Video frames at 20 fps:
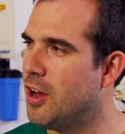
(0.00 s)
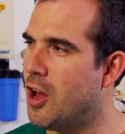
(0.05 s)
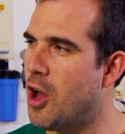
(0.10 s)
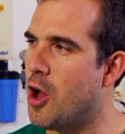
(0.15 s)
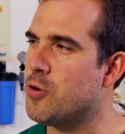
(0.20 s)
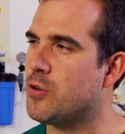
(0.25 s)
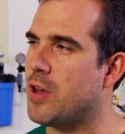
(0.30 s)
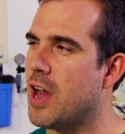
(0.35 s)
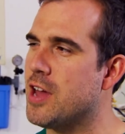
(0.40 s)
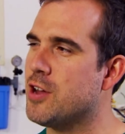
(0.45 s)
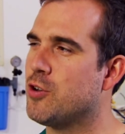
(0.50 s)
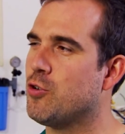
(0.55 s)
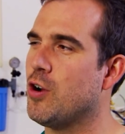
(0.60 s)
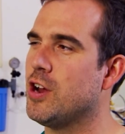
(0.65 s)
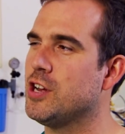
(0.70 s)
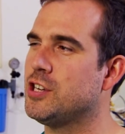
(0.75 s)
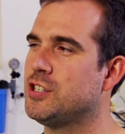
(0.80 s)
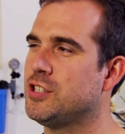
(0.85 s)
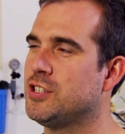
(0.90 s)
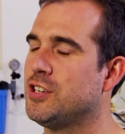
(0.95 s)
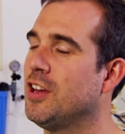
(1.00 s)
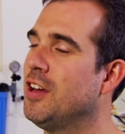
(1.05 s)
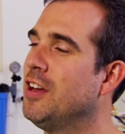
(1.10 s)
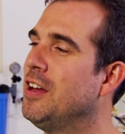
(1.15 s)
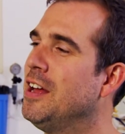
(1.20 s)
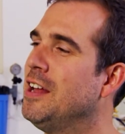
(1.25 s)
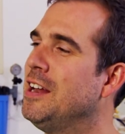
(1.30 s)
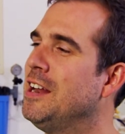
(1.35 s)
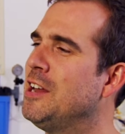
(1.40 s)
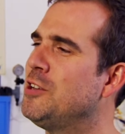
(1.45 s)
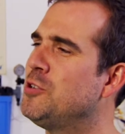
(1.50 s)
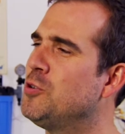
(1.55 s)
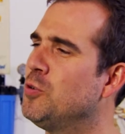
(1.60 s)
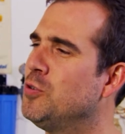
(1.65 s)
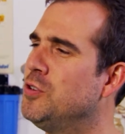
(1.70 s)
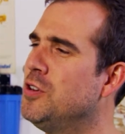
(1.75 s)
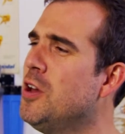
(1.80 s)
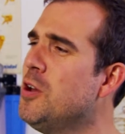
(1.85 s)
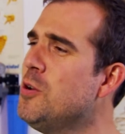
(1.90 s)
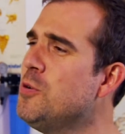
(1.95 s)
OK, Chris, let
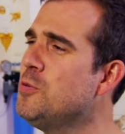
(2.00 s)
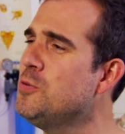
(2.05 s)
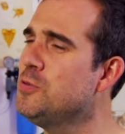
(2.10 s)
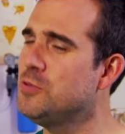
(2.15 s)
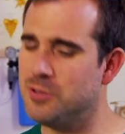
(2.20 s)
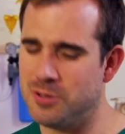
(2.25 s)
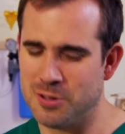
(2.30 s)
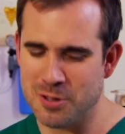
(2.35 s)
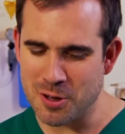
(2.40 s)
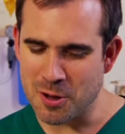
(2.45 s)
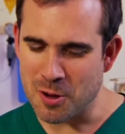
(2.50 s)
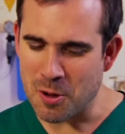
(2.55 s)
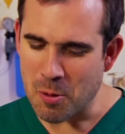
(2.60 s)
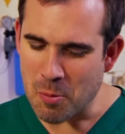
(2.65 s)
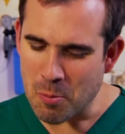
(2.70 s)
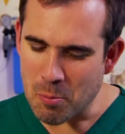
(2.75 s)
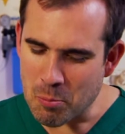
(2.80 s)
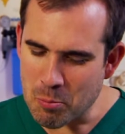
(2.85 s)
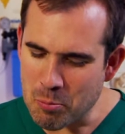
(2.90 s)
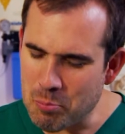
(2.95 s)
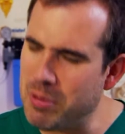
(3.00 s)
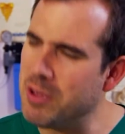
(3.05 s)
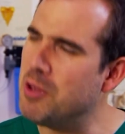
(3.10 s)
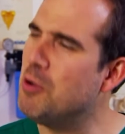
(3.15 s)
your nose be